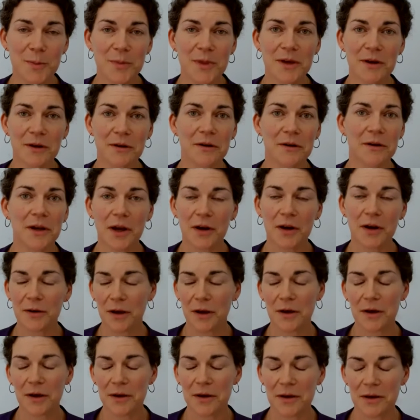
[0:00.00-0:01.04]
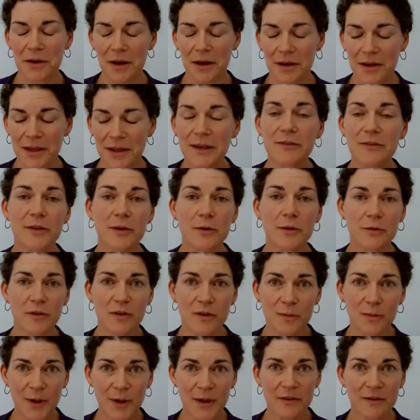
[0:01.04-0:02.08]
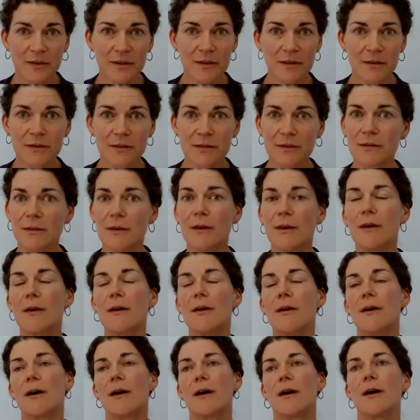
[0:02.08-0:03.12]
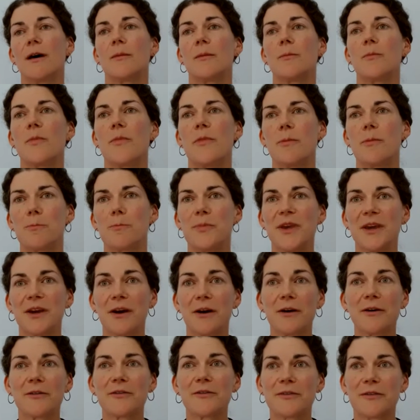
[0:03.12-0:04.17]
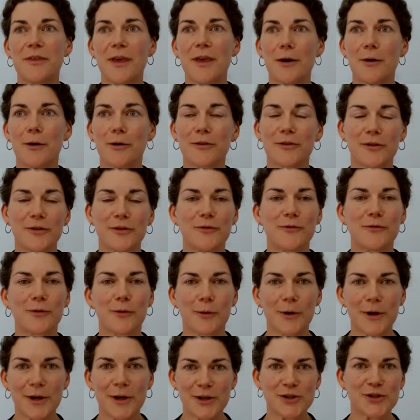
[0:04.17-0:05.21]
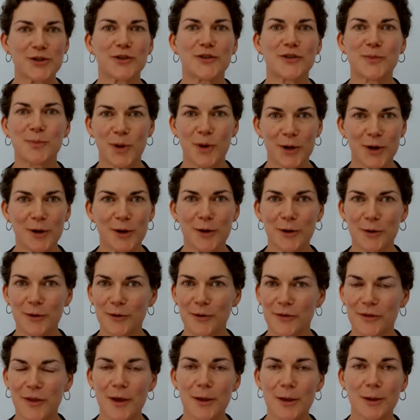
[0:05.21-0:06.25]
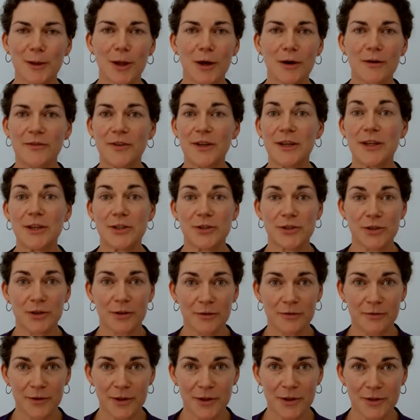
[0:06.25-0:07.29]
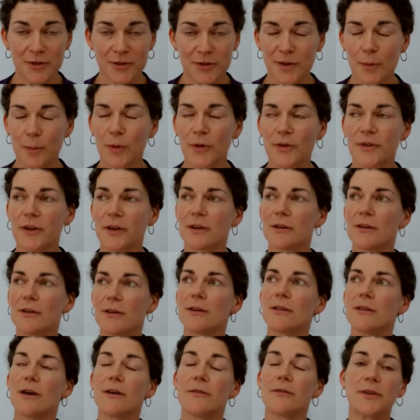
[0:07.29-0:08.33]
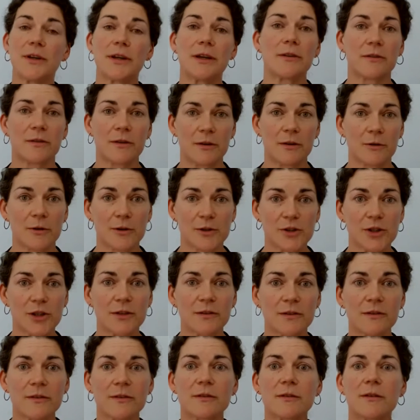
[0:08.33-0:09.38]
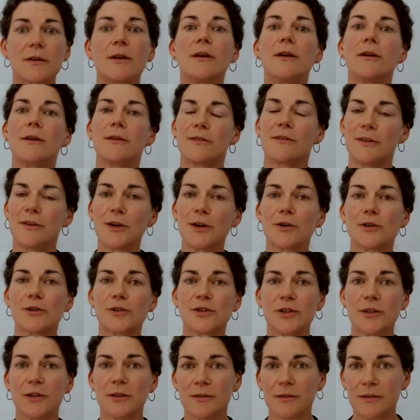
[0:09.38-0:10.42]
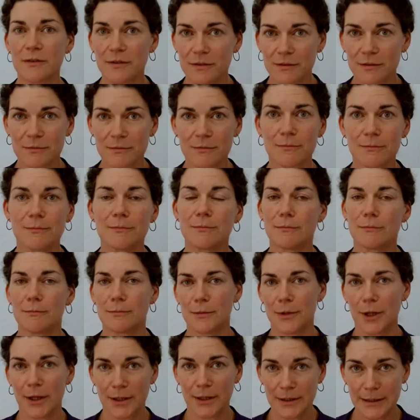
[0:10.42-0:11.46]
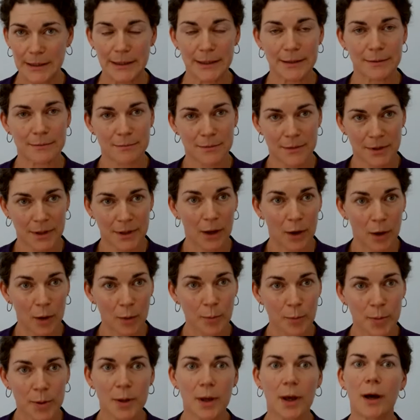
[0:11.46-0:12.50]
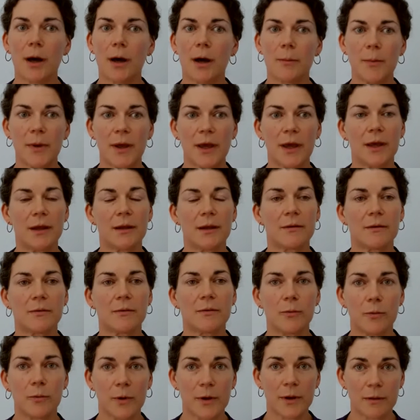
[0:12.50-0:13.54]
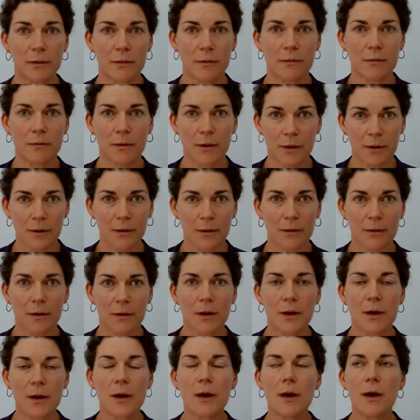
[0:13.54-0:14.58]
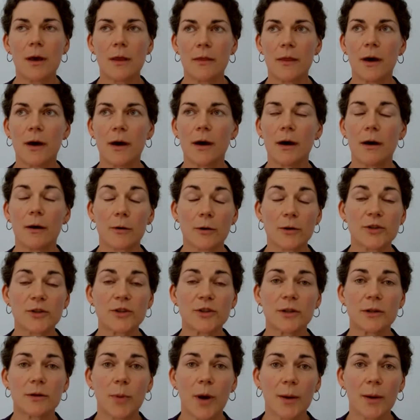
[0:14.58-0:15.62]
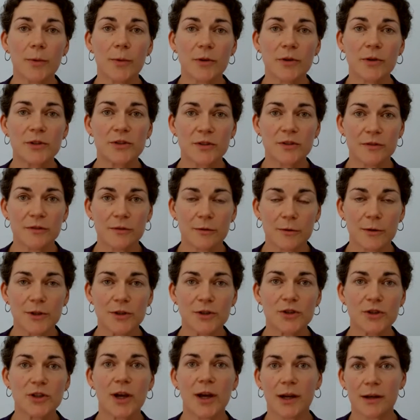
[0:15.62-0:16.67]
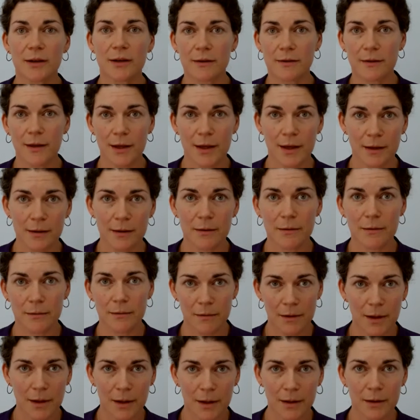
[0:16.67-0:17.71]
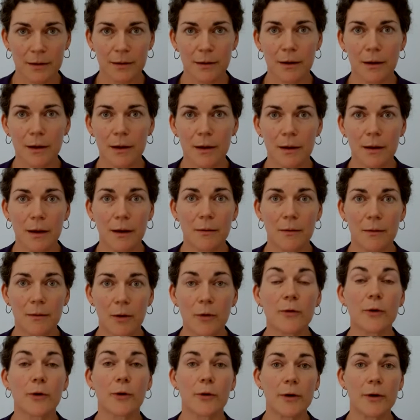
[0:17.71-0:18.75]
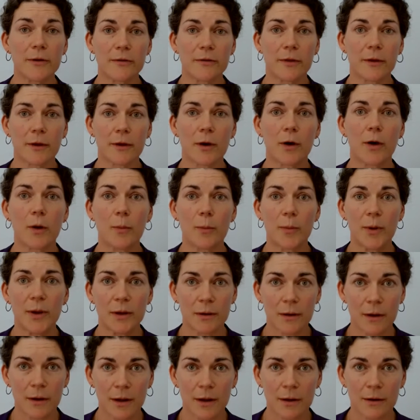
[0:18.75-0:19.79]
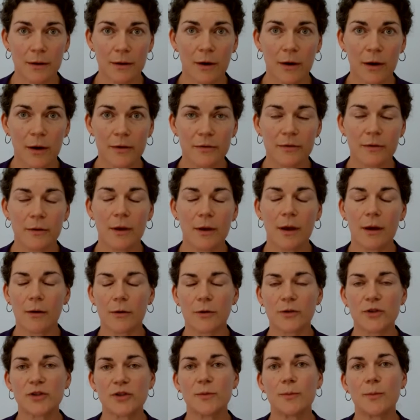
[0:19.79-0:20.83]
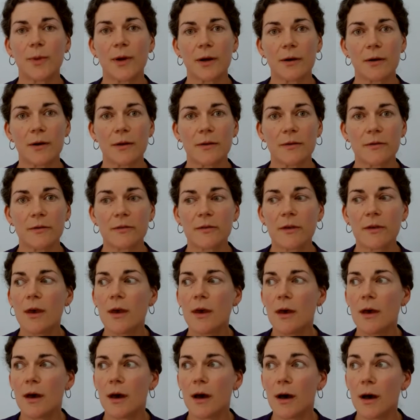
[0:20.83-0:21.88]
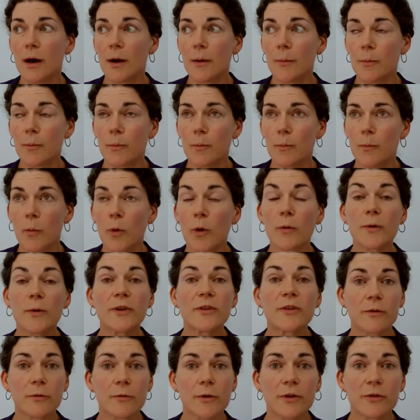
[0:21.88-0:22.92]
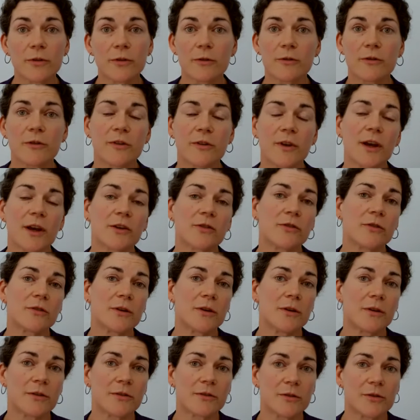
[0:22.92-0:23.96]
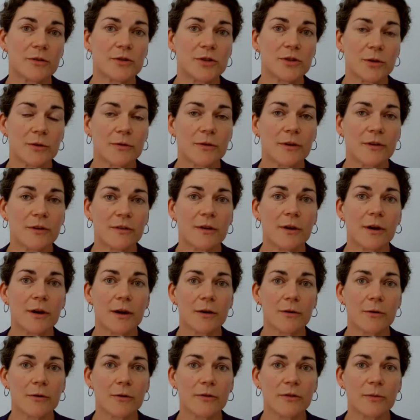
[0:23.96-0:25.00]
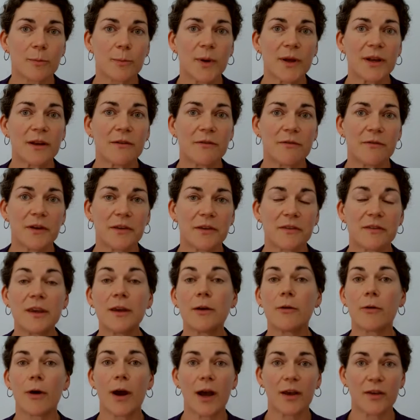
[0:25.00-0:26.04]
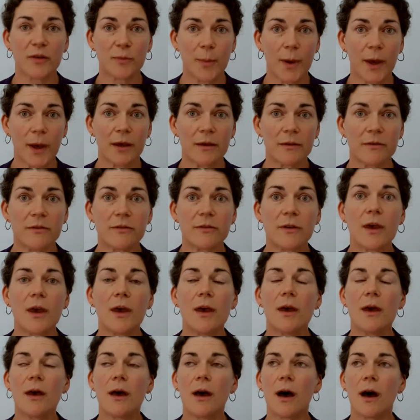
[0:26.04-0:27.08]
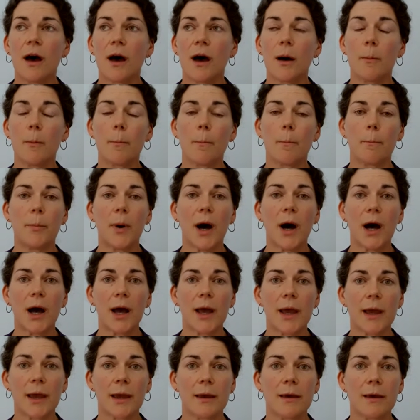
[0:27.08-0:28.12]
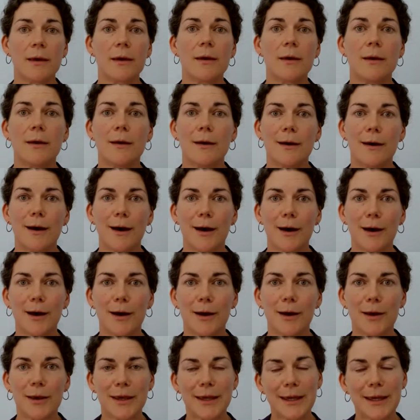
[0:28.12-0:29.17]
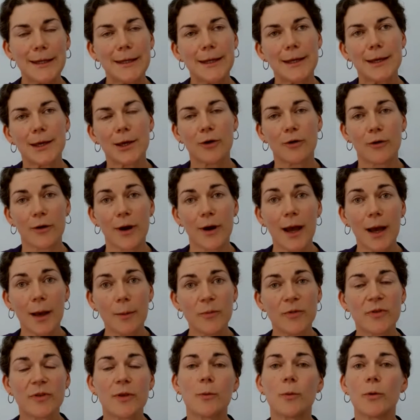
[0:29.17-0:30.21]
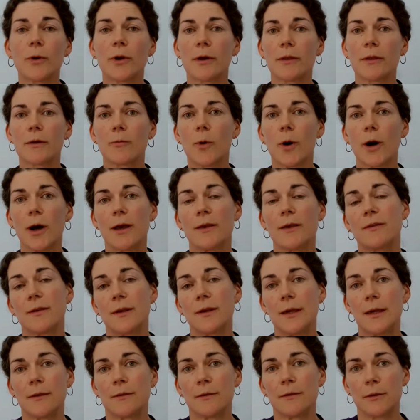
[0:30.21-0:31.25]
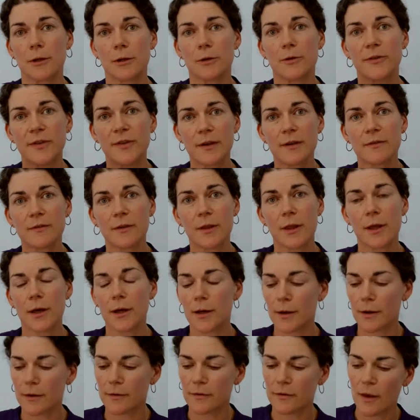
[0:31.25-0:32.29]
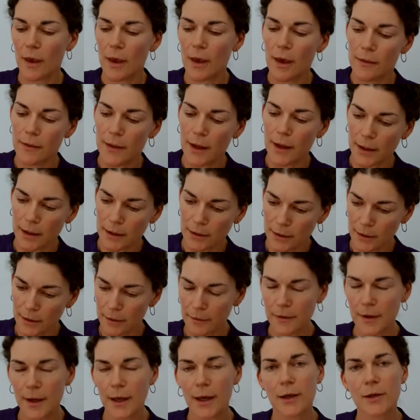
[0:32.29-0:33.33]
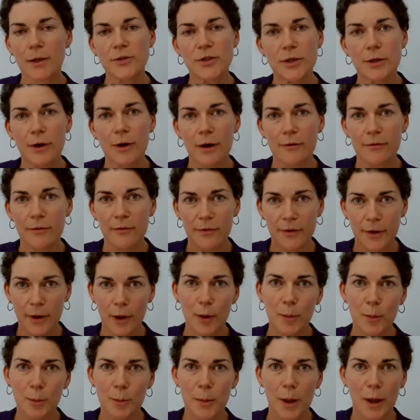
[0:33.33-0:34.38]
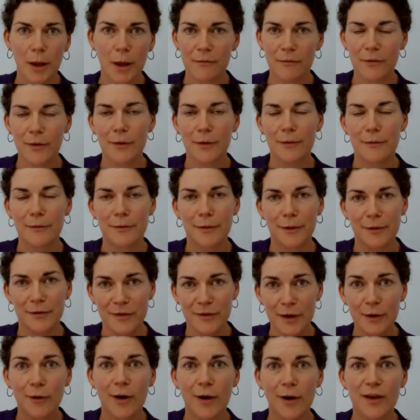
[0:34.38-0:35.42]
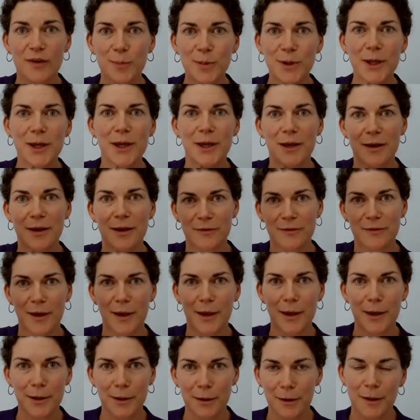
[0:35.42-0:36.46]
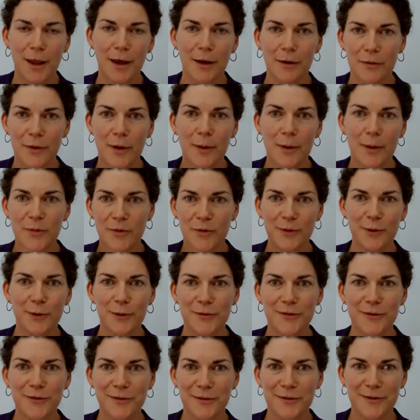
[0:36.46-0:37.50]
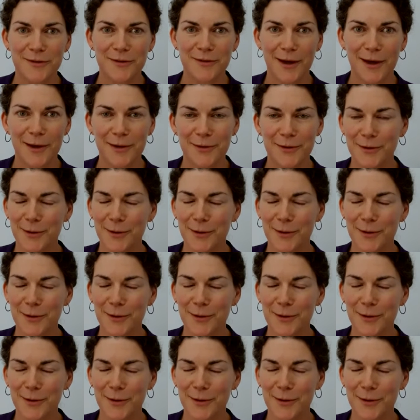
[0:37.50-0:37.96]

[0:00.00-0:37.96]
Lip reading: They are a keystone species. Because they are such voracious predators, they love to eat shellfish. They particularly love to eat sea urchins. Sea urchins like to eat kelp, and when the urchin populations are unchecked, they can overgraze the kelp and cause urchin barrens, More recent research has actually also showed that sea otters benefit seagrass beds by eating crabs that would otherwise eat little sea slugs that clear the algae off of kelp of the seagrass blades and allow them to photosynthesize.